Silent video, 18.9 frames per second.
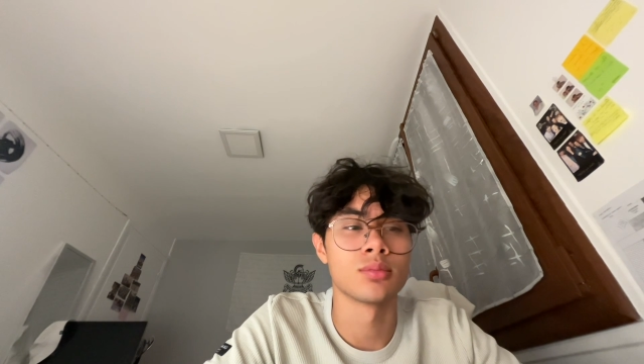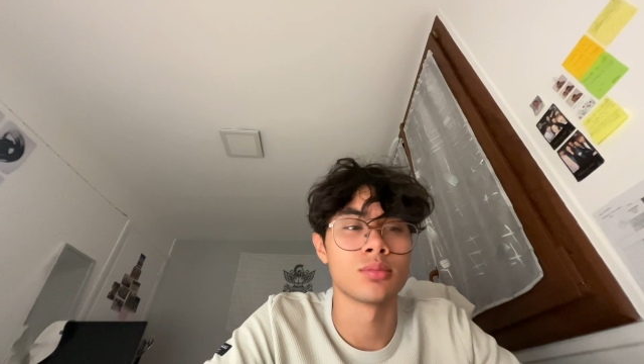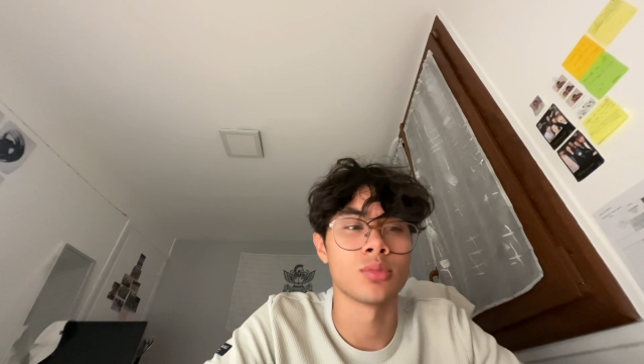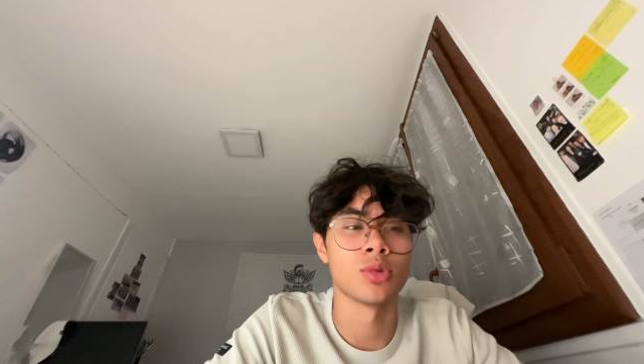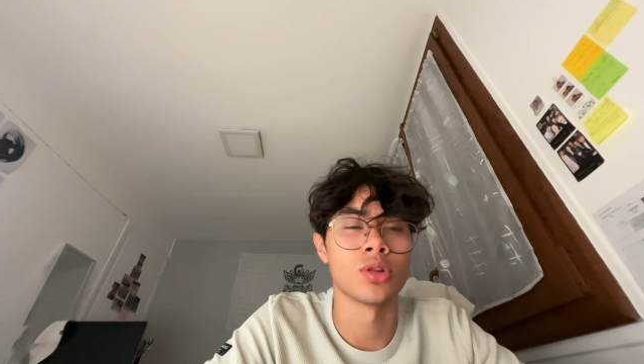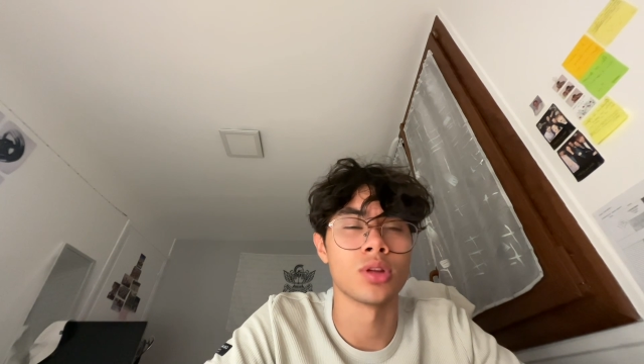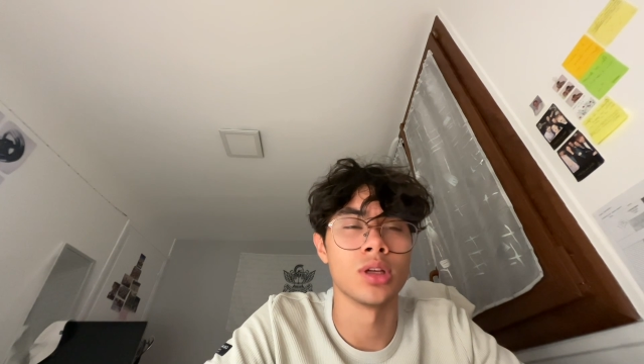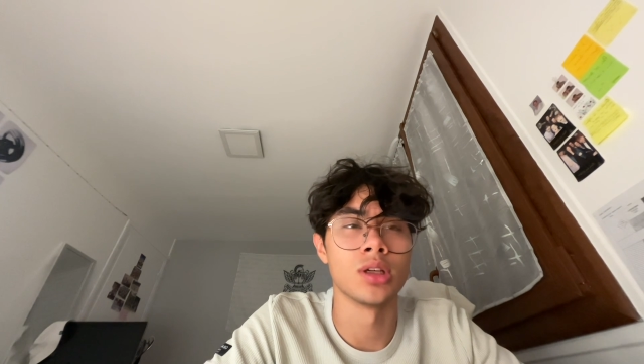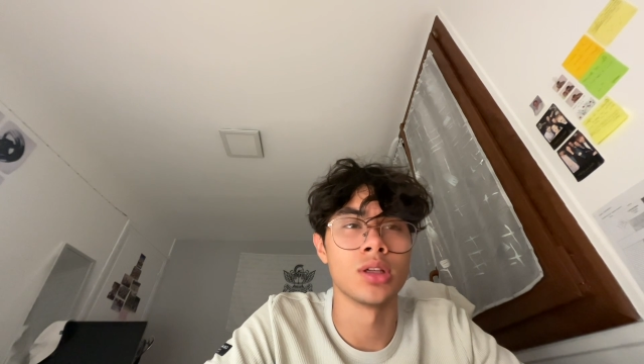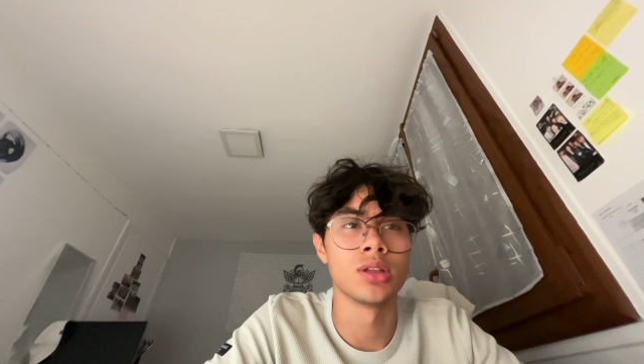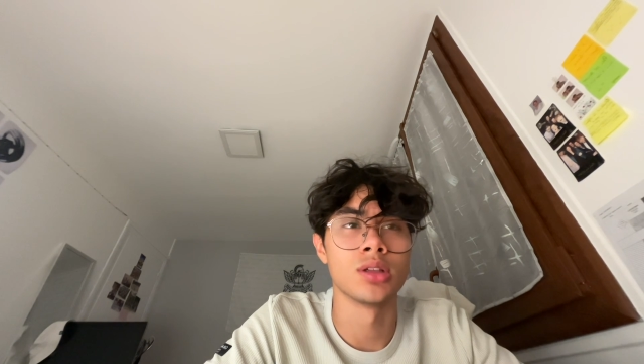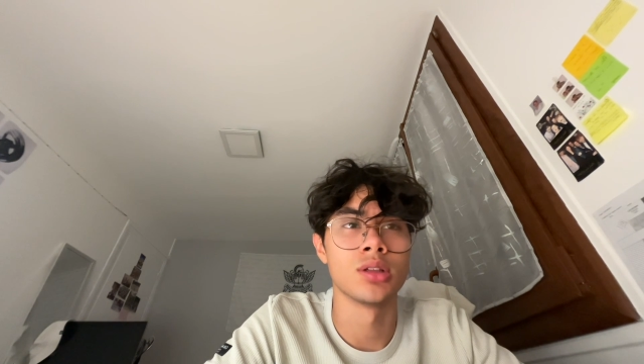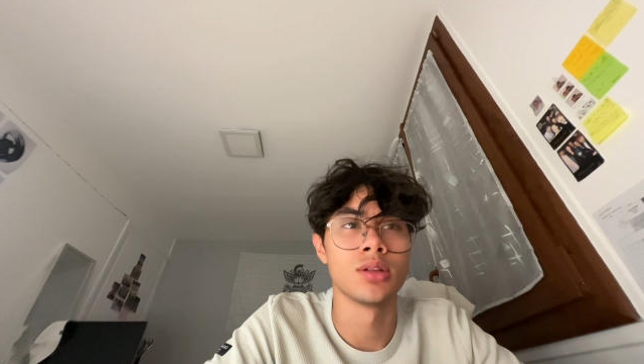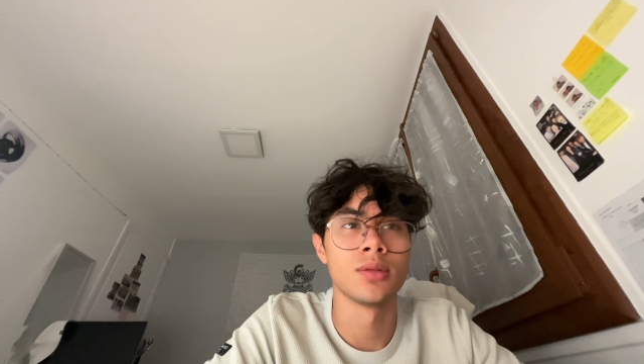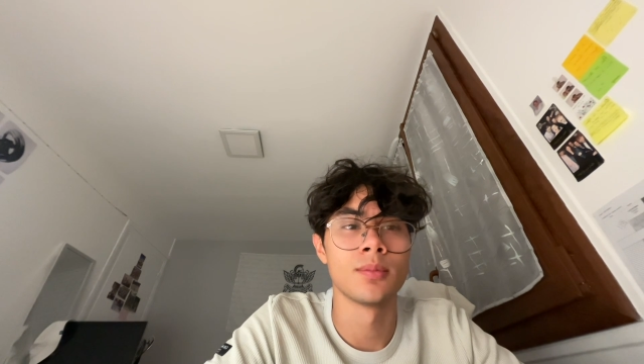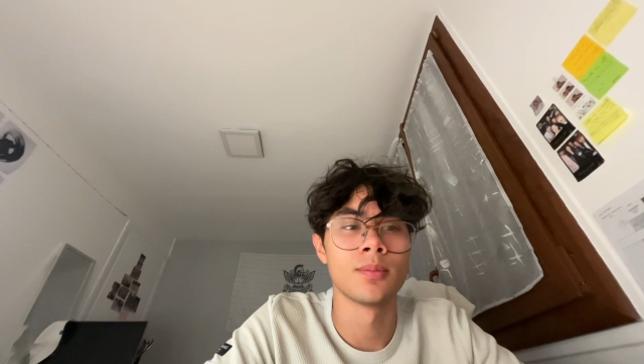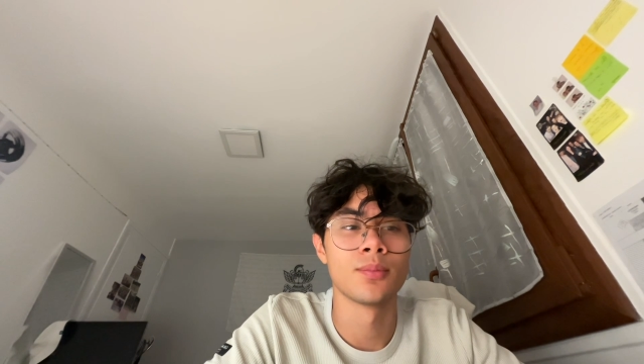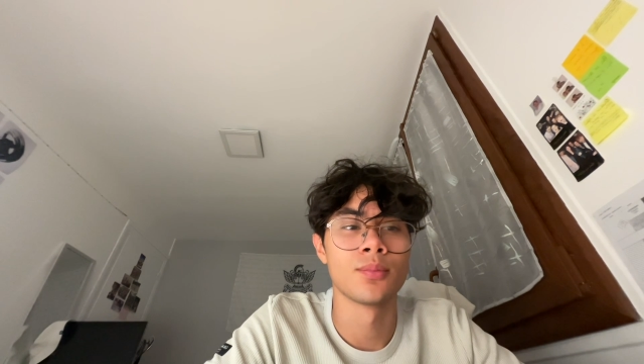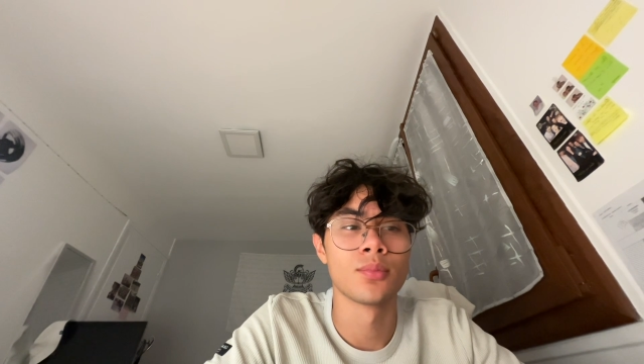Monday,
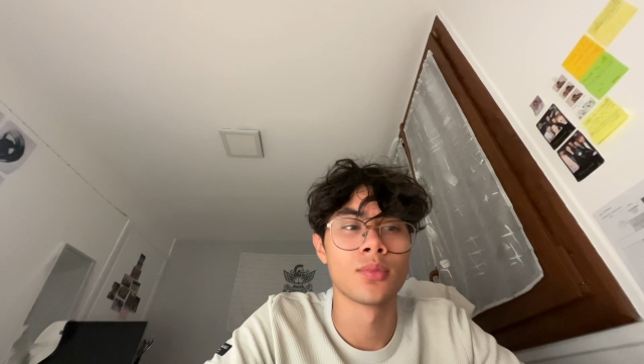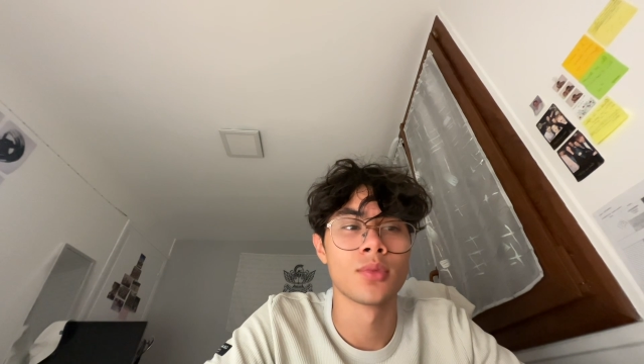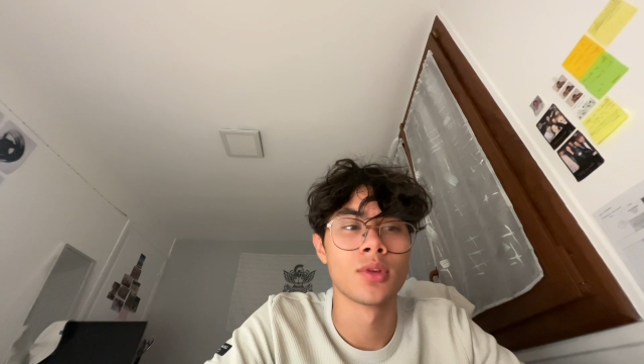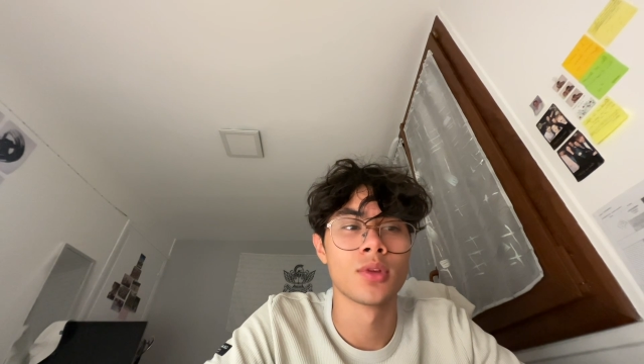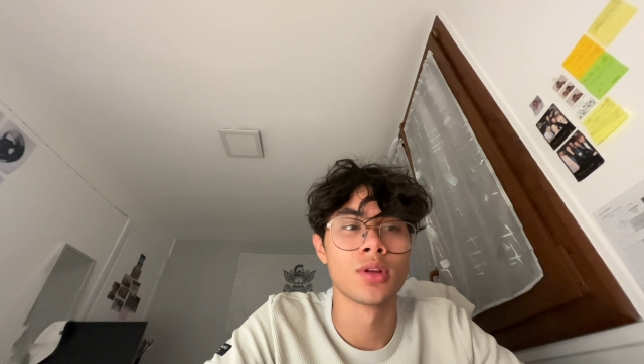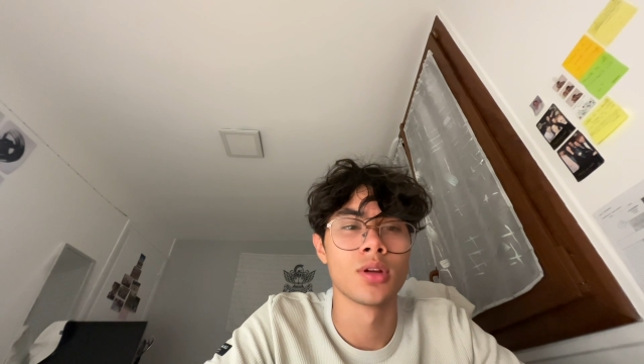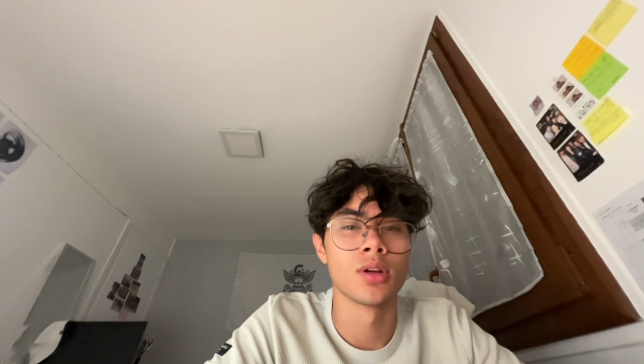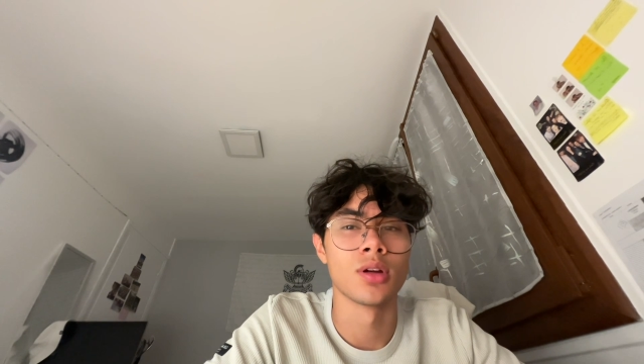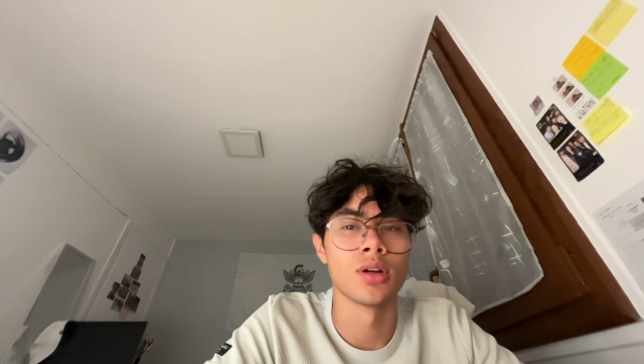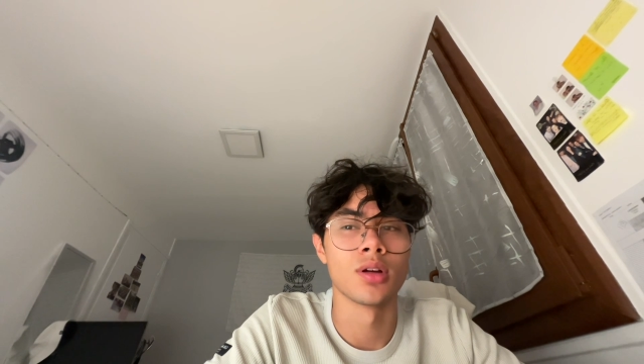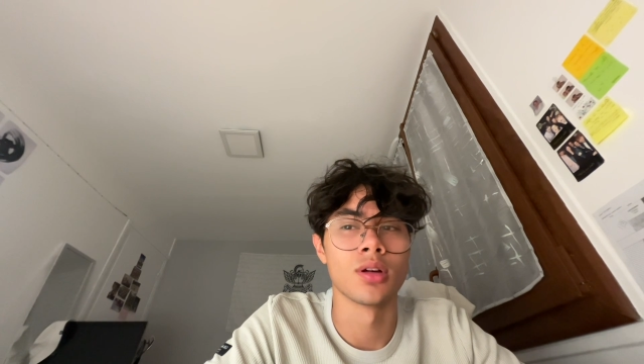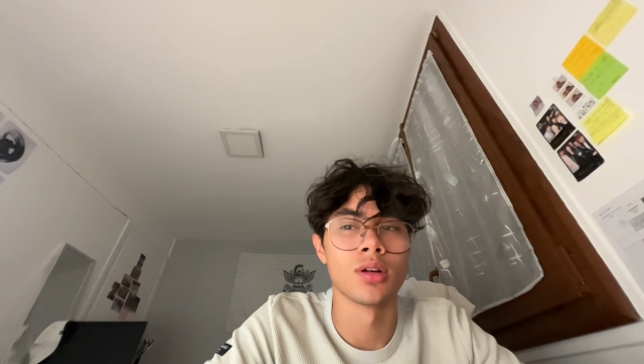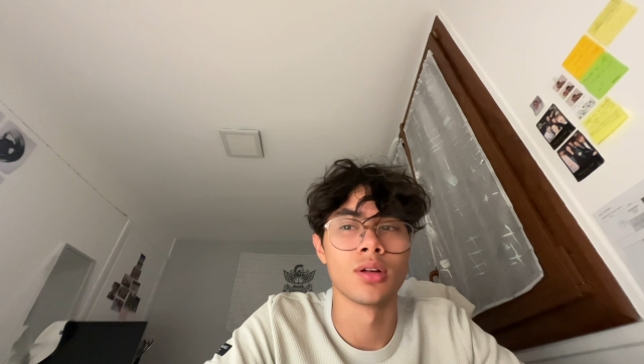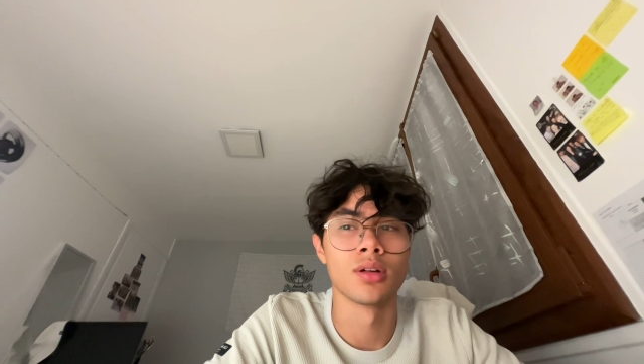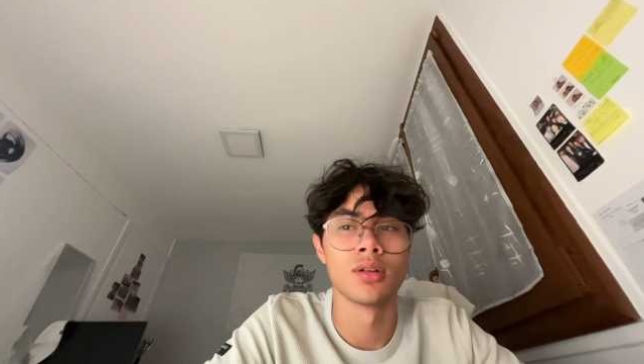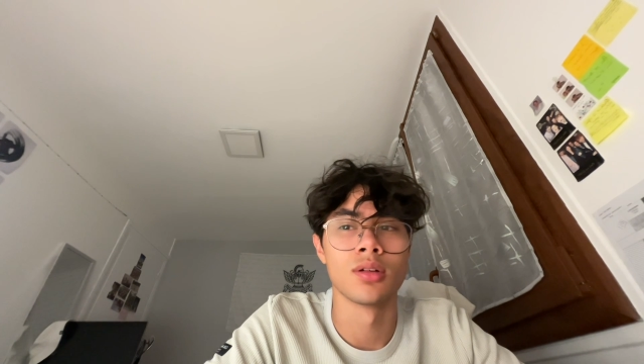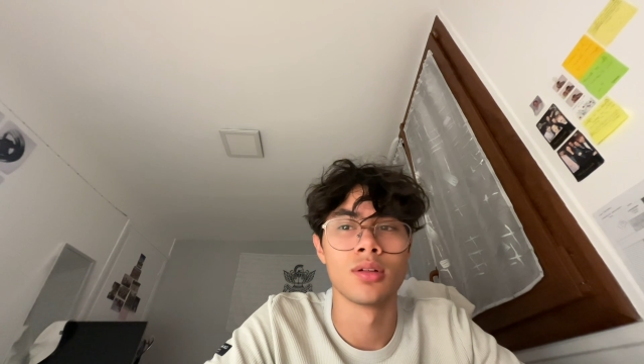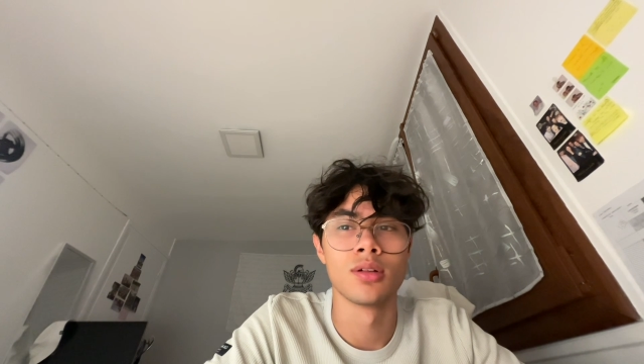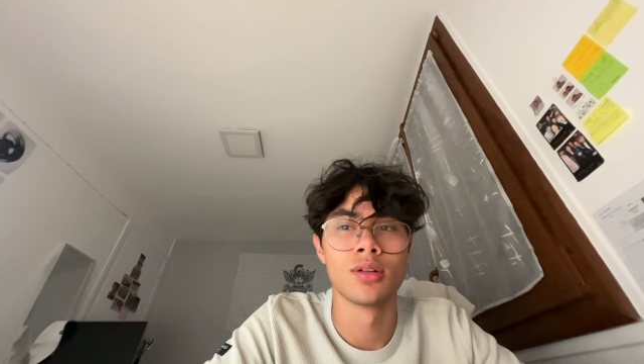uh,